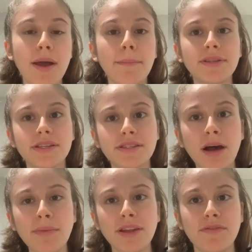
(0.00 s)
but to
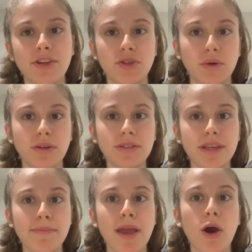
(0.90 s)
some individuals,
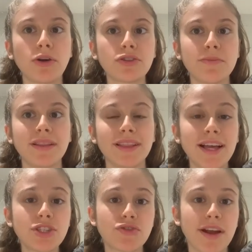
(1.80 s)
it may also be
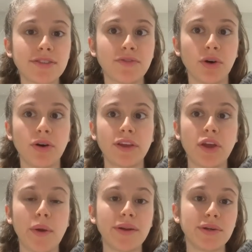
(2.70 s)
less stressful than
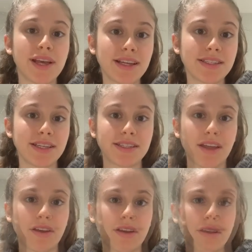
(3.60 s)
going to a testing
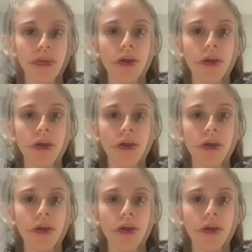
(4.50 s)
center.